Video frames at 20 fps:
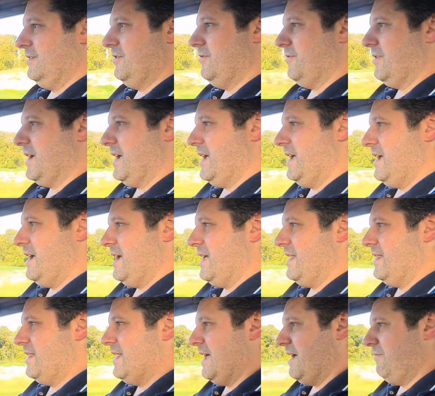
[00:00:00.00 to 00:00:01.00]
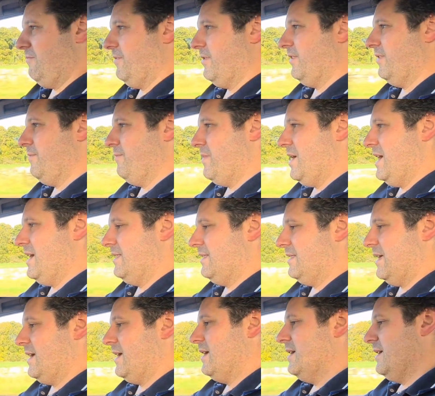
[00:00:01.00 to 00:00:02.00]
Okay, and that was the main
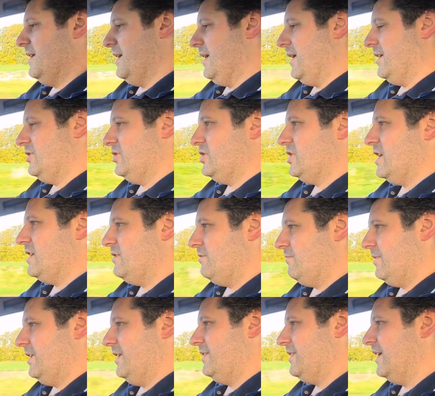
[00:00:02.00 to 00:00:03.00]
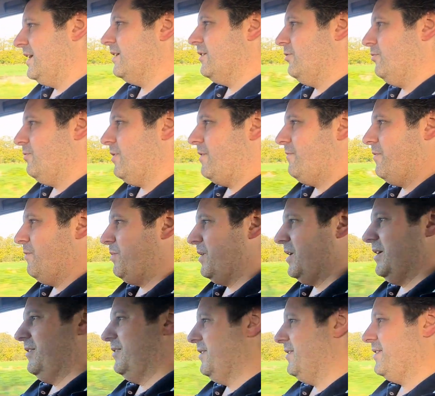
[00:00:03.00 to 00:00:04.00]
thing. I genuinely think whoever
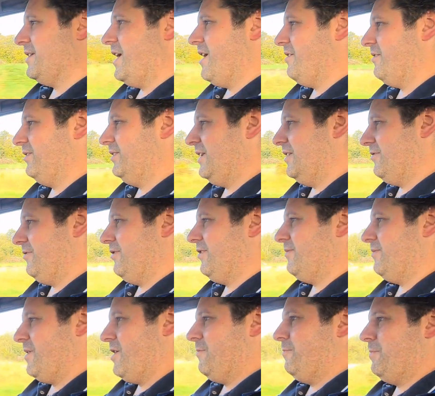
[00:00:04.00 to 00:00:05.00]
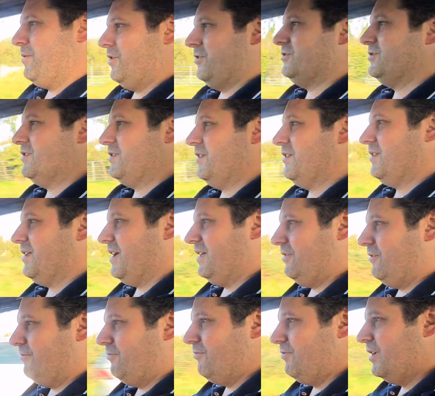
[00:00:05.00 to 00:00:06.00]
buys these cars, these are smart purchases,
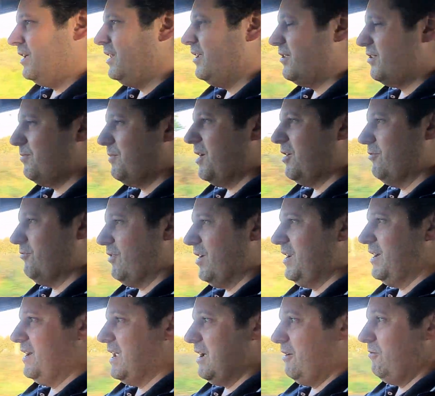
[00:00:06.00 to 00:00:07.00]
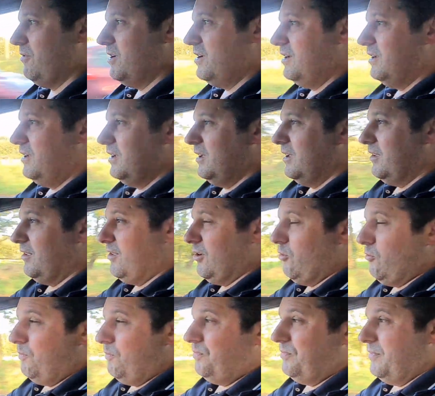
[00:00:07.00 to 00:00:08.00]
and they're really smart right now.
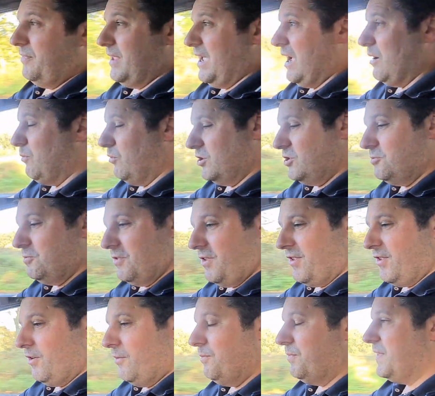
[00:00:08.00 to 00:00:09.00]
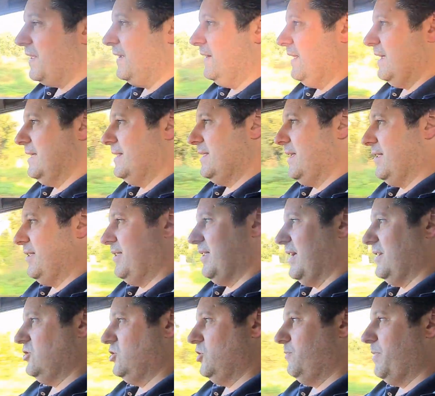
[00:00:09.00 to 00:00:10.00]
So how much would something like this
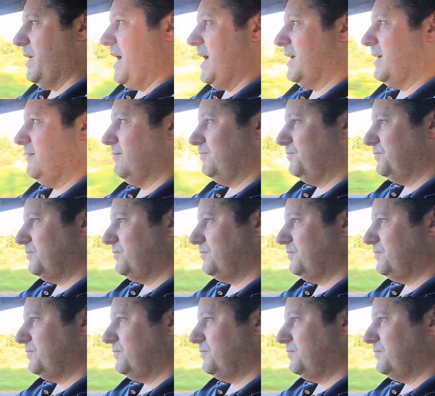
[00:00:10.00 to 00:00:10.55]
set you back?